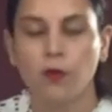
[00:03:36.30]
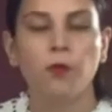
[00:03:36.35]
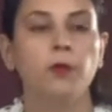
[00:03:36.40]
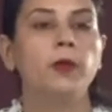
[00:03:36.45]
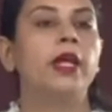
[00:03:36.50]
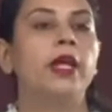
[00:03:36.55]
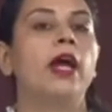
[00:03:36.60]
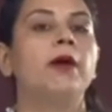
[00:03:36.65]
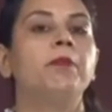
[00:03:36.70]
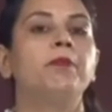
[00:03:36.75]

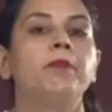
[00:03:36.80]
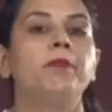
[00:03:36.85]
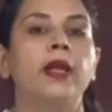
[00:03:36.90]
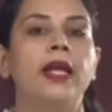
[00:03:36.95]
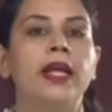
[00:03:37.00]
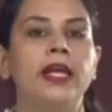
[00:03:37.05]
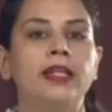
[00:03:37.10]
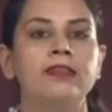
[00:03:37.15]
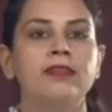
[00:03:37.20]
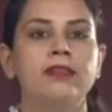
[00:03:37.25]
We have
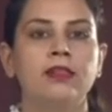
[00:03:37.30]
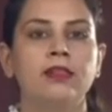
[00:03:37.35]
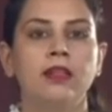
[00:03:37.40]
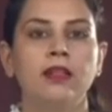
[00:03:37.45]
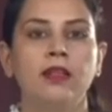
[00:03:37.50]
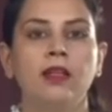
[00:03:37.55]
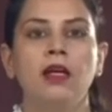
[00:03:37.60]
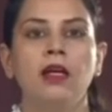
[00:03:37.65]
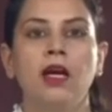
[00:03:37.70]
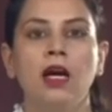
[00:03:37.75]
placed
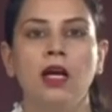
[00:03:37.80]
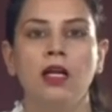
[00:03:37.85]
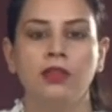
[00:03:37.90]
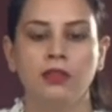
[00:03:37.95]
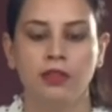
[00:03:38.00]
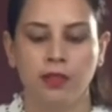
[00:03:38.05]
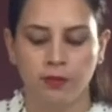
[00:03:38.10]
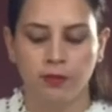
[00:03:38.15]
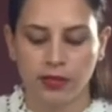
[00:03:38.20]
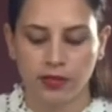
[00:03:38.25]

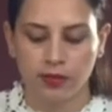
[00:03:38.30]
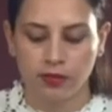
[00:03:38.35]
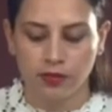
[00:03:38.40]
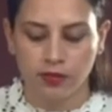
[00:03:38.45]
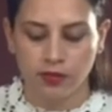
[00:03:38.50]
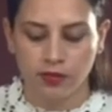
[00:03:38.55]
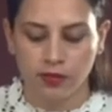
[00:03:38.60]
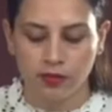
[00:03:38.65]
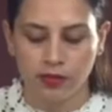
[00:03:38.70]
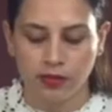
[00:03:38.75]
the
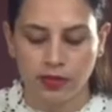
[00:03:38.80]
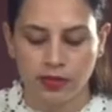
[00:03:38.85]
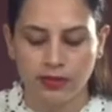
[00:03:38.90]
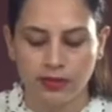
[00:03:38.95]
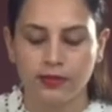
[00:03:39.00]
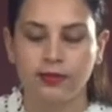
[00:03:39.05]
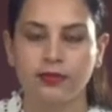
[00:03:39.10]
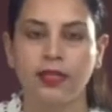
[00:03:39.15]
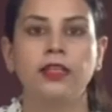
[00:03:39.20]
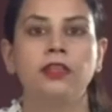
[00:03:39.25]
mirror
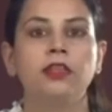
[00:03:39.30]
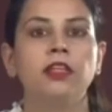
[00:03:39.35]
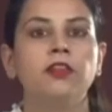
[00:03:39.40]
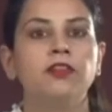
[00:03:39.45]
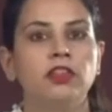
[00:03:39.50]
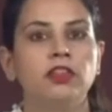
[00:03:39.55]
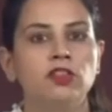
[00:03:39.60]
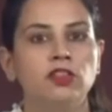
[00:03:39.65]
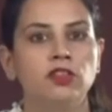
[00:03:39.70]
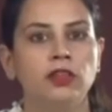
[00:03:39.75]
inside the
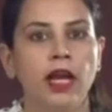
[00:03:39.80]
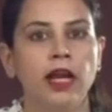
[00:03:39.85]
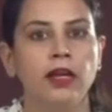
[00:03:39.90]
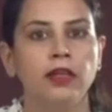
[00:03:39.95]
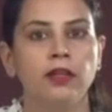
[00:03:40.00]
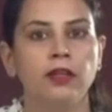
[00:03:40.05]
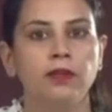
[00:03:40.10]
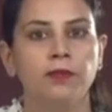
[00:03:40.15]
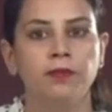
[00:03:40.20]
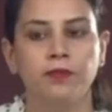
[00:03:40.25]
fish tank.
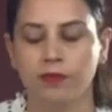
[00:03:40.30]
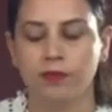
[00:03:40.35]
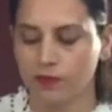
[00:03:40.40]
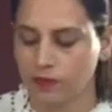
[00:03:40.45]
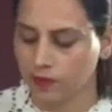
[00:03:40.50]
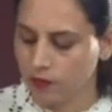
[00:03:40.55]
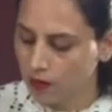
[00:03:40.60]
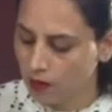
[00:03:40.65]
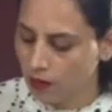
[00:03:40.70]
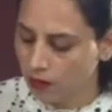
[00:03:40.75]

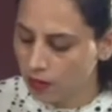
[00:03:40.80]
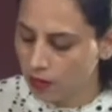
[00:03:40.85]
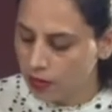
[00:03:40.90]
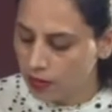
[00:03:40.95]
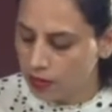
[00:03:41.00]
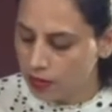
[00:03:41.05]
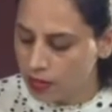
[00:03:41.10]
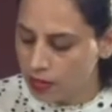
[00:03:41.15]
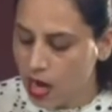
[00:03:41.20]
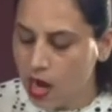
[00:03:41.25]

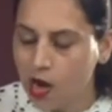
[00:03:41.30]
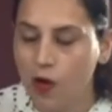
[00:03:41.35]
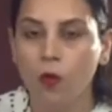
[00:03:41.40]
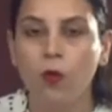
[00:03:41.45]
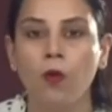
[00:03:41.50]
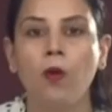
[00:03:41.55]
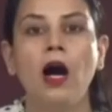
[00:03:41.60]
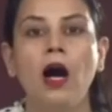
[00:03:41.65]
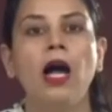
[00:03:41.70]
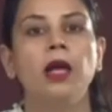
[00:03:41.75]

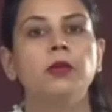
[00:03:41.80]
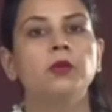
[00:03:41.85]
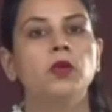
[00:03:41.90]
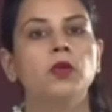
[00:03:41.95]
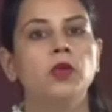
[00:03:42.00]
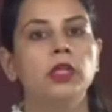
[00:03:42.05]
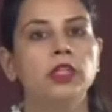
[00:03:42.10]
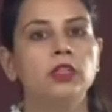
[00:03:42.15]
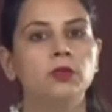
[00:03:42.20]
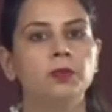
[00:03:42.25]
Now I am
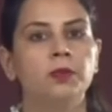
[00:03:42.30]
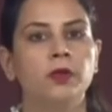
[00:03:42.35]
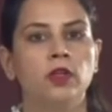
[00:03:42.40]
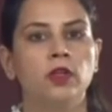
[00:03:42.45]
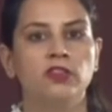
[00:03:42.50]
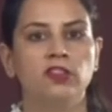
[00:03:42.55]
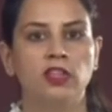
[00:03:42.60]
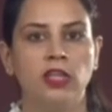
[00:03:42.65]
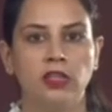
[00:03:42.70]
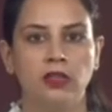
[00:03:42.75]
going to
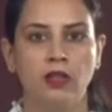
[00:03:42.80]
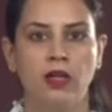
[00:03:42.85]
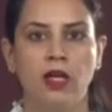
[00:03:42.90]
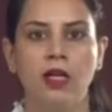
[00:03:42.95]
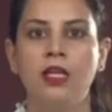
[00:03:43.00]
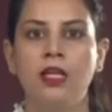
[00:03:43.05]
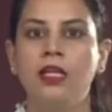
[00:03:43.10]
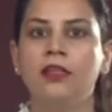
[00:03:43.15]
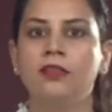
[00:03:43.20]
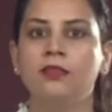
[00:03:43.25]
project a
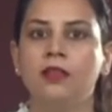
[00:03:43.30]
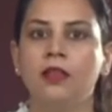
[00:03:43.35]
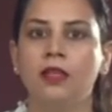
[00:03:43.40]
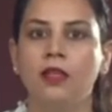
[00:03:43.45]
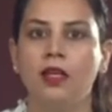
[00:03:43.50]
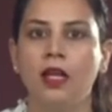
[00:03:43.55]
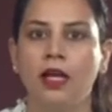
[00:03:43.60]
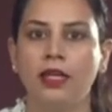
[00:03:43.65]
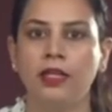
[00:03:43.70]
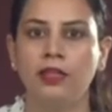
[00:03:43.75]
laser
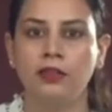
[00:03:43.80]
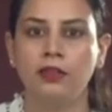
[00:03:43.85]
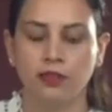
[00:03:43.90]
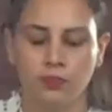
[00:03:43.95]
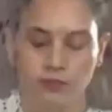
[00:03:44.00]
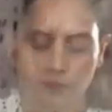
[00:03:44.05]
light